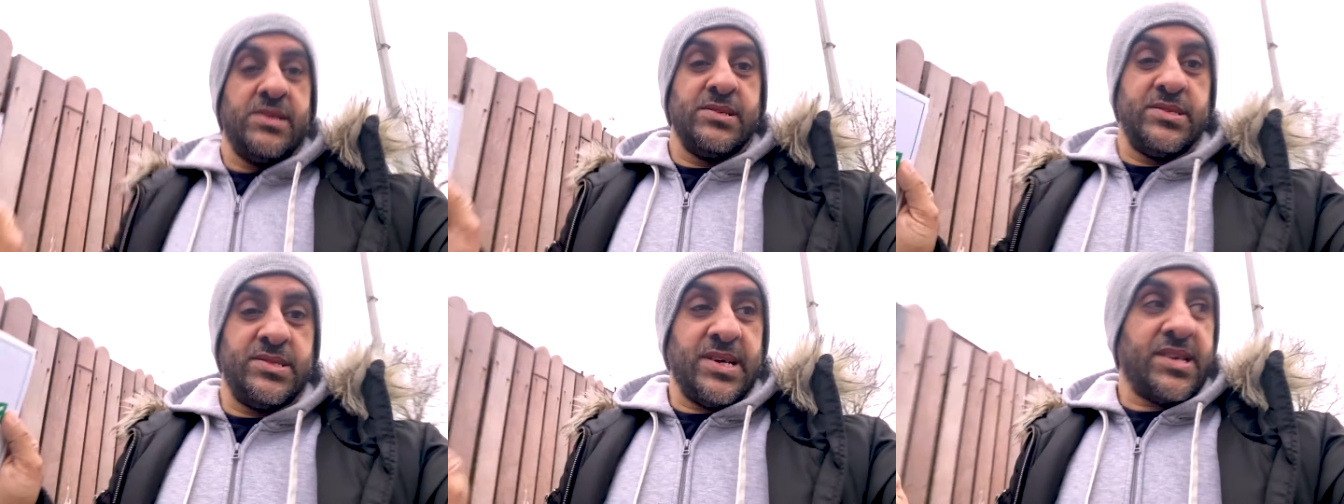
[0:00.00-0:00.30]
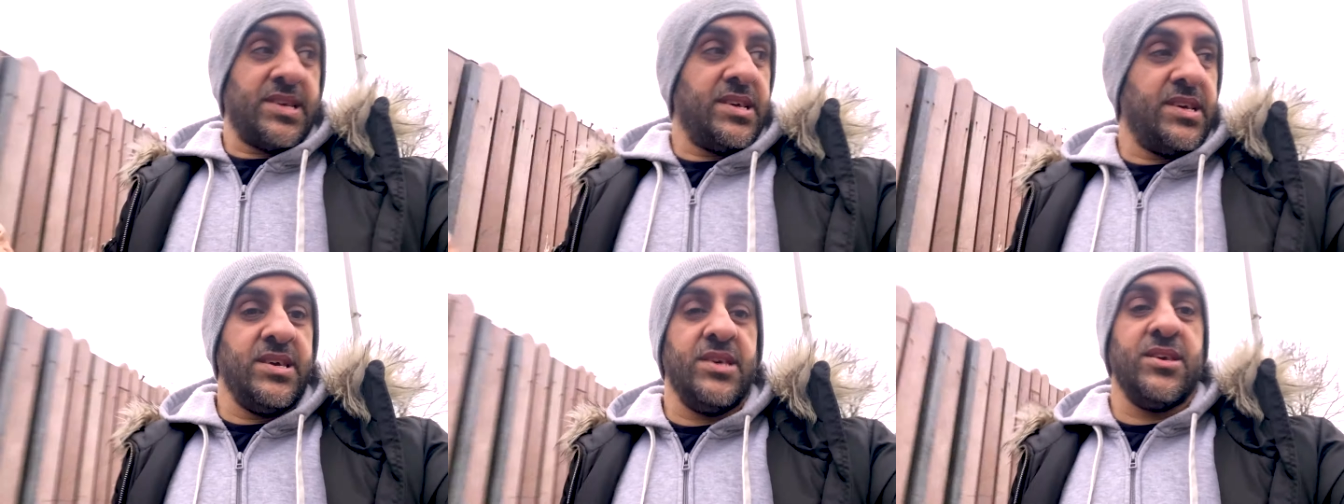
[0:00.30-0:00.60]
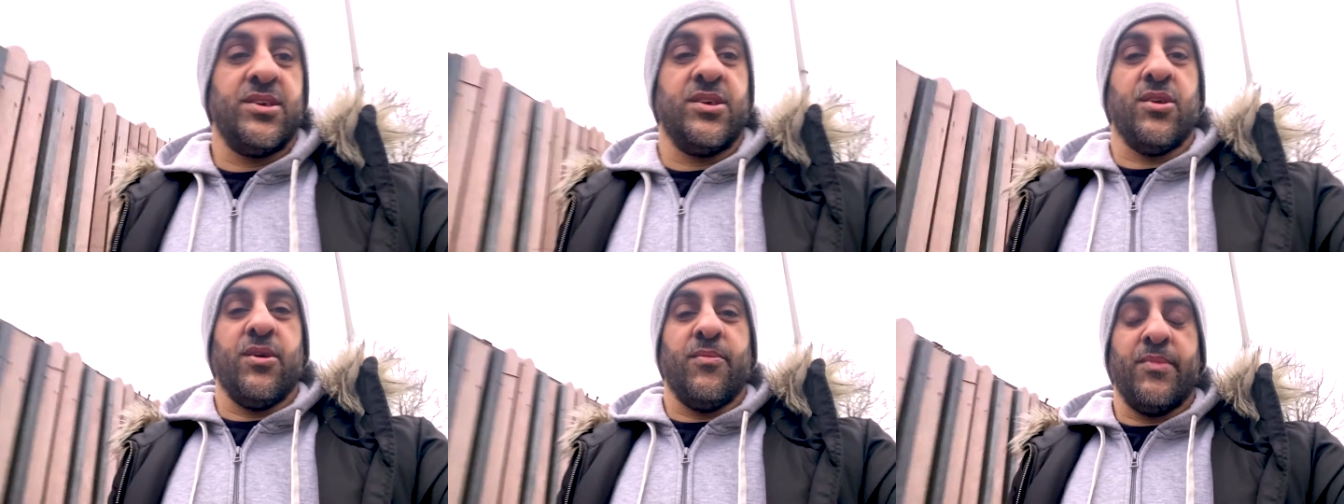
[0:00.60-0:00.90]
Zakei,
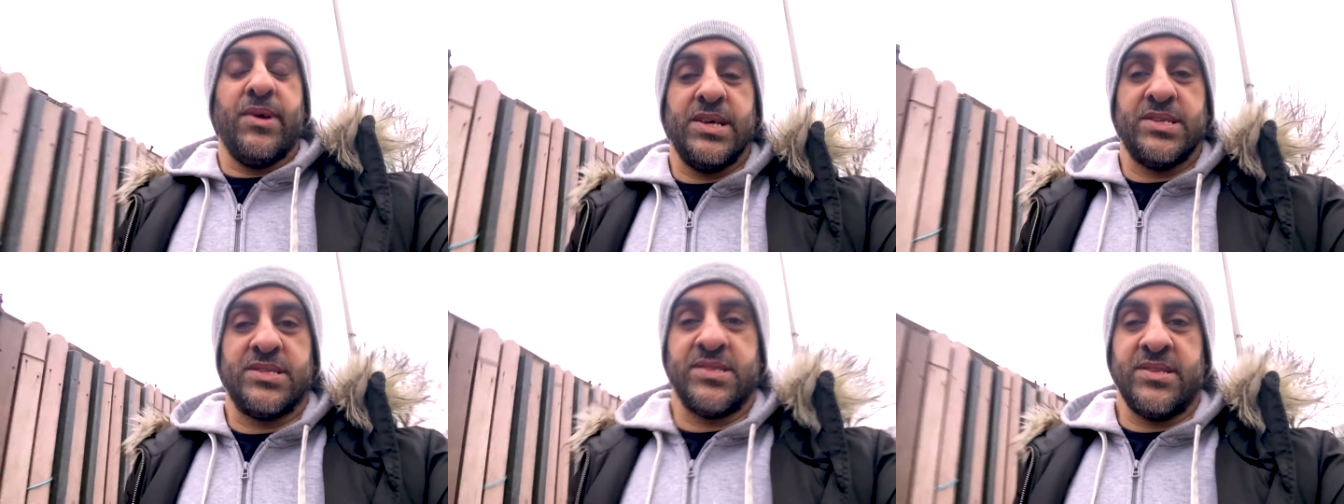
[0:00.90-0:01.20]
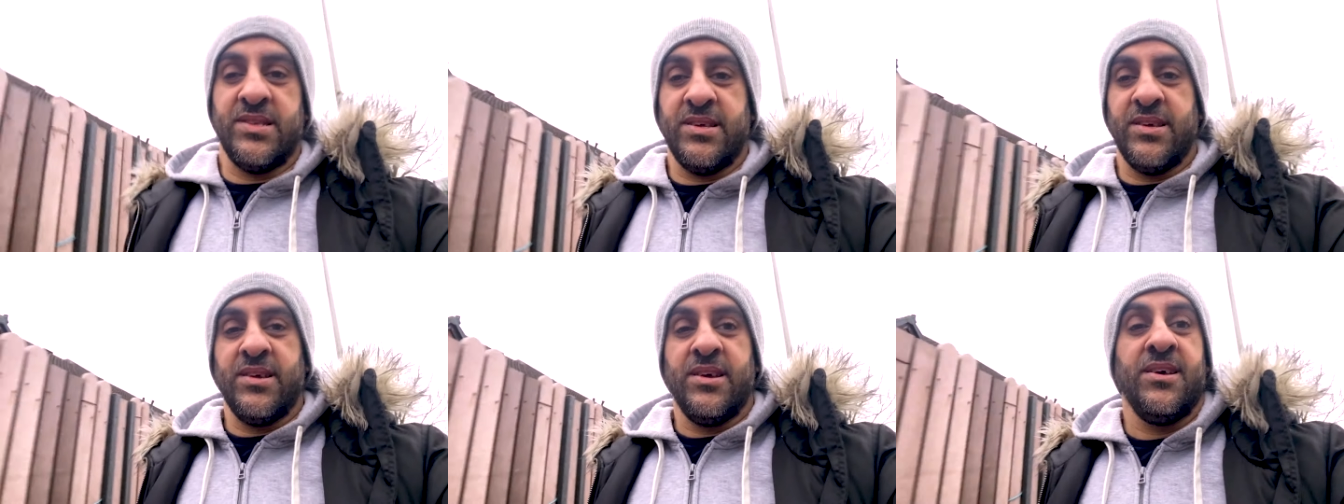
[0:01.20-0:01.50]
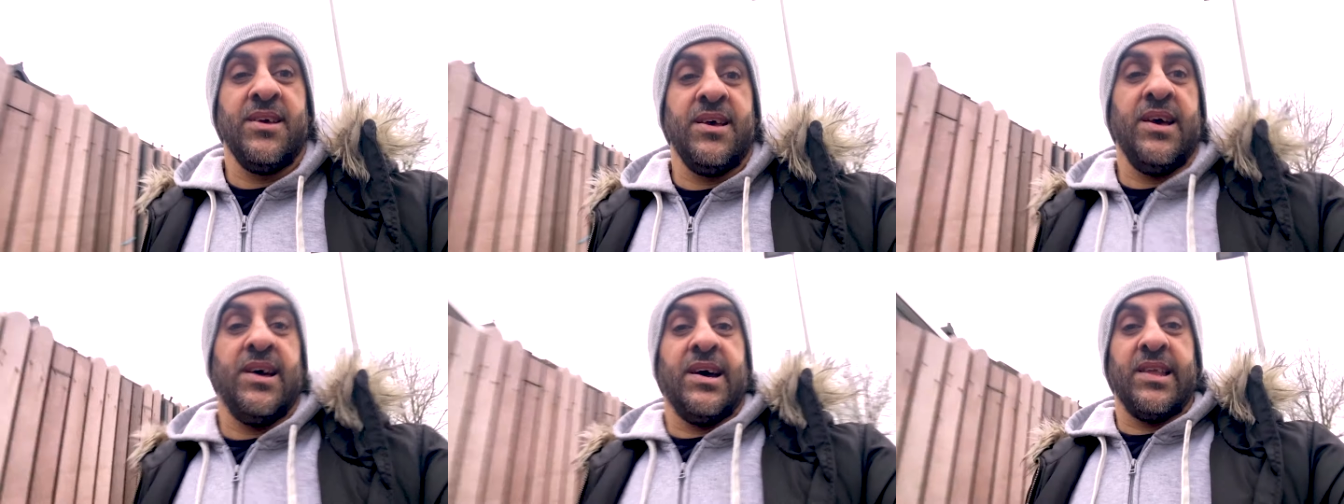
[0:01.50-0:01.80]
amazing.
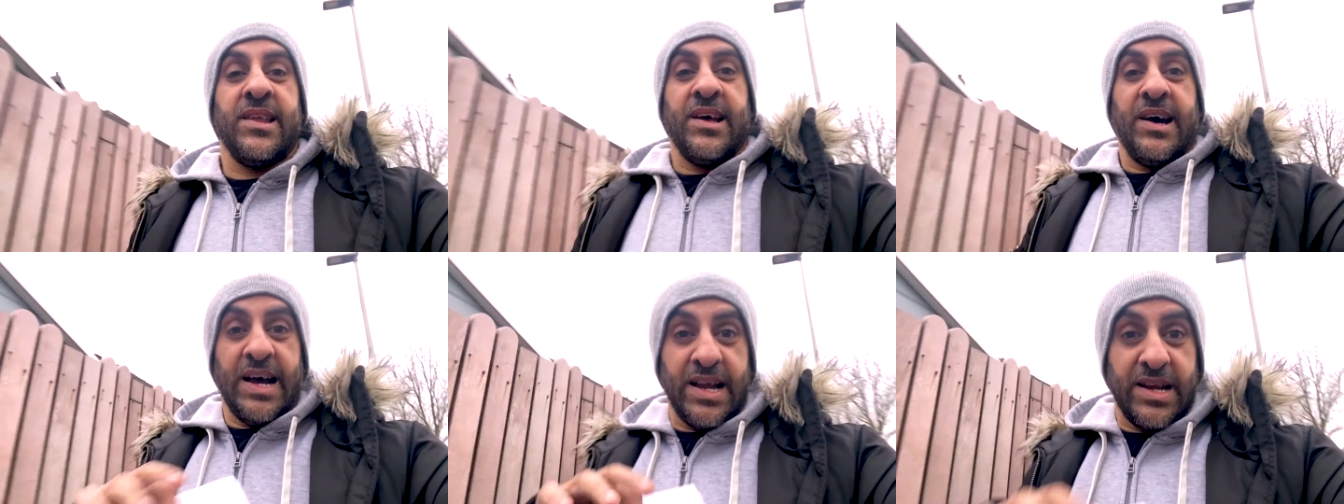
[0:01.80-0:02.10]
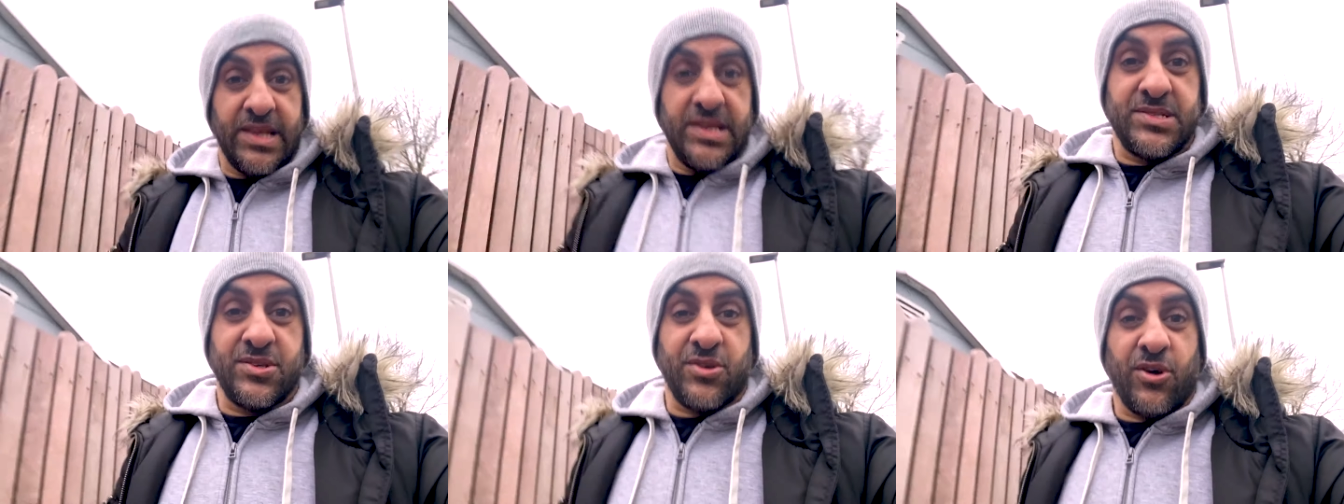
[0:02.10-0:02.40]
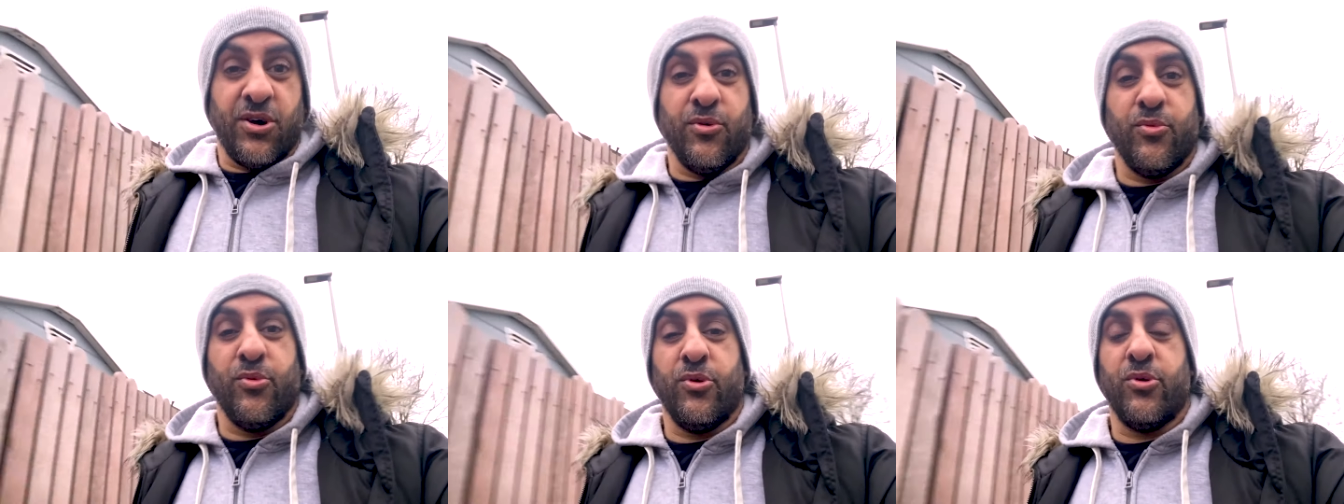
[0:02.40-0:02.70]
And Aariz
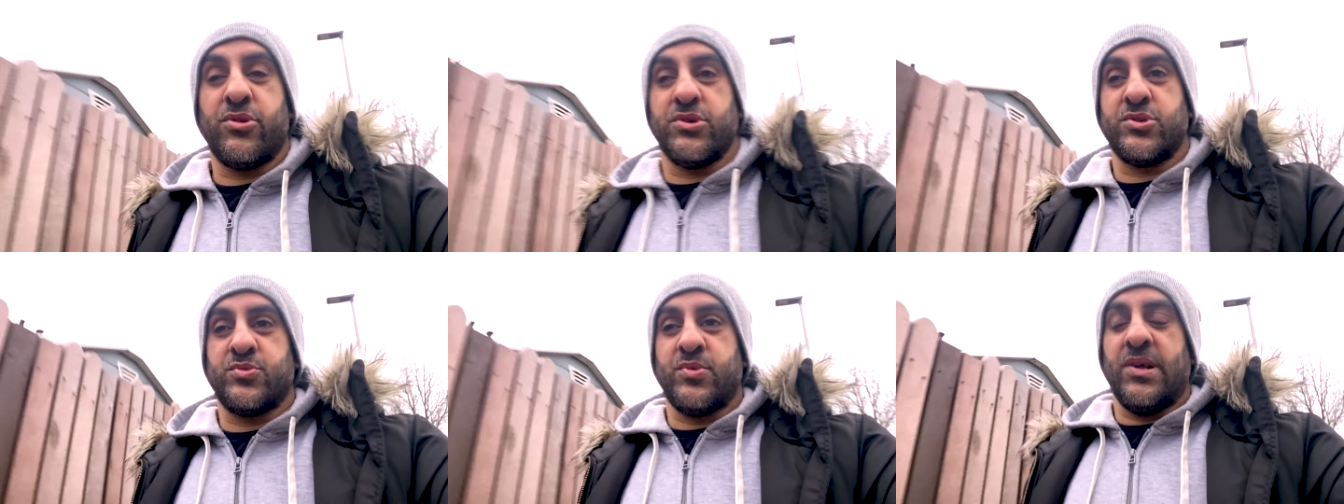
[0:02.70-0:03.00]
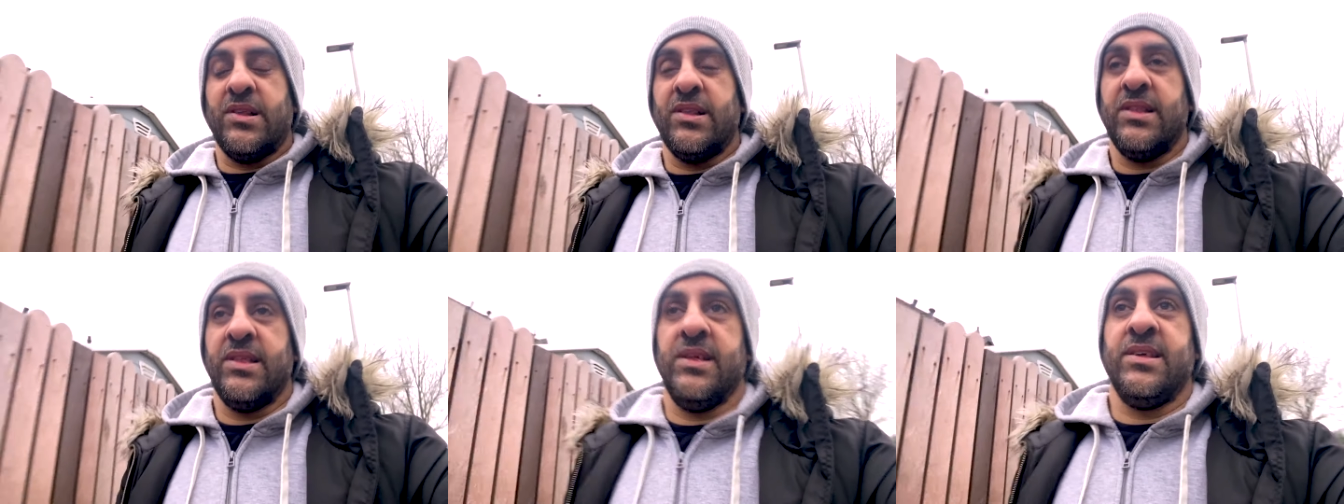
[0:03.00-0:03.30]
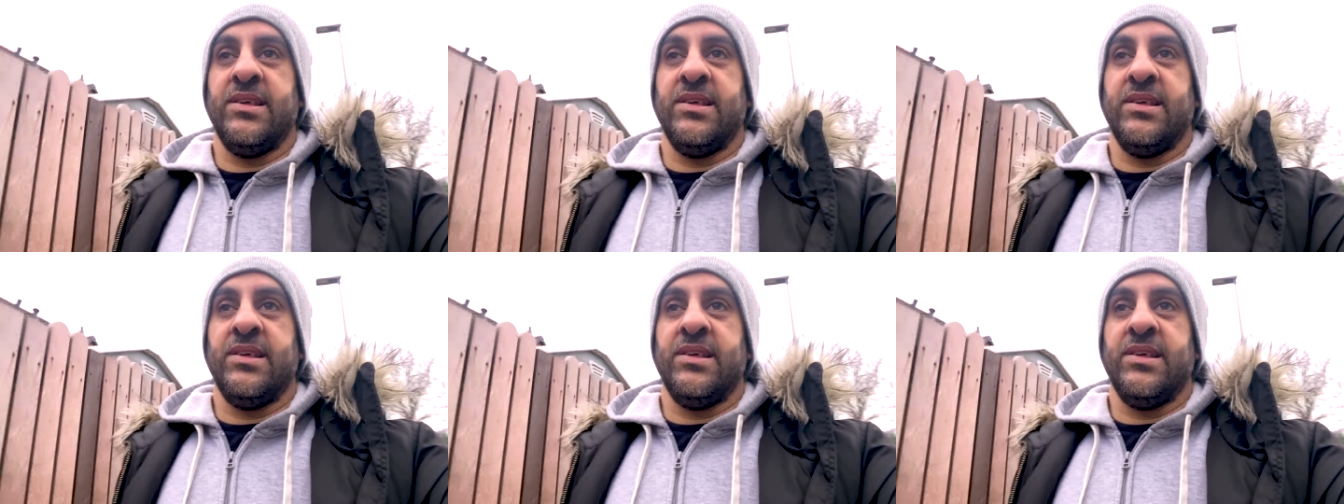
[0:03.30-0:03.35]
got award as well.